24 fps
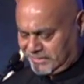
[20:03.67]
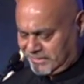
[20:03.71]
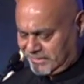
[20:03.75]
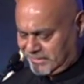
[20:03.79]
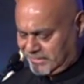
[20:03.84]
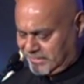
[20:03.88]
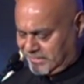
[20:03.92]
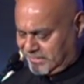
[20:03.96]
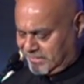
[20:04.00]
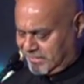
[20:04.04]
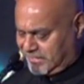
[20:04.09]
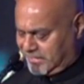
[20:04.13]

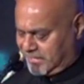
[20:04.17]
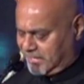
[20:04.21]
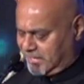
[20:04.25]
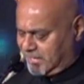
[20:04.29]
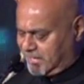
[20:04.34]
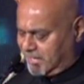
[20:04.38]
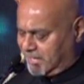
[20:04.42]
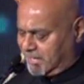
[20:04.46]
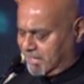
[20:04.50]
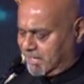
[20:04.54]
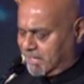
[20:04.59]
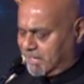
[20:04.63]
to
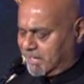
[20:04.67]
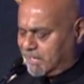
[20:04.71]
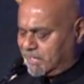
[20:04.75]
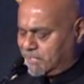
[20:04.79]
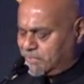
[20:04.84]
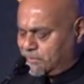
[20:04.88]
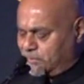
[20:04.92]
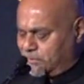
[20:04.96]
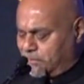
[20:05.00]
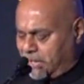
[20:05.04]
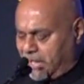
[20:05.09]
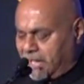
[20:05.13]
Canada
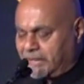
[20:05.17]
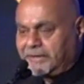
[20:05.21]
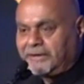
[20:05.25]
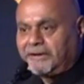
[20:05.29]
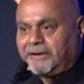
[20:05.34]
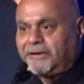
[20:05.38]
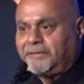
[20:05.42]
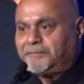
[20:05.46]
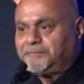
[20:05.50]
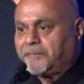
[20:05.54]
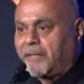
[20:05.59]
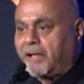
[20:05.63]

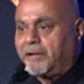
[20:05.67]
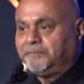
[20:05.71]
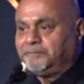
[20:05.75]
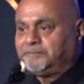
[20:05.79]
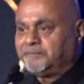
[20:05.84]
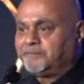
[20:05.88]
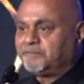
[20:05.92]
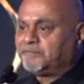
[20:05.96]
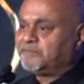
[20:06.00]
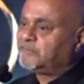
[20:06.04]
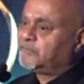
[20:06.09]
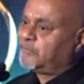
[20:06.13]
to
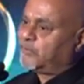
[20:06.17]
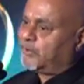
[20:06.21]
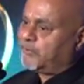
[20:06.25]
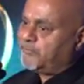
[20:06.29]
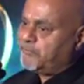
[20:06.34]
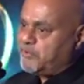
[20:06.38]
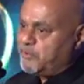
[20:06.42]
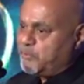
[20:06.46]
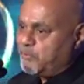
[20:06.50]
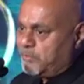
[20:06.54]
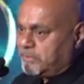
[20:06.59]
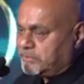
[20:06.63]
say a few
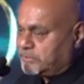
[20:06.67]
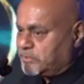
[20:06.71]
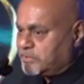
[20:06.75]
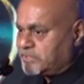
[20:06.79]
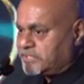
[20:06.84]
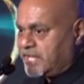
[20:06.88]
words.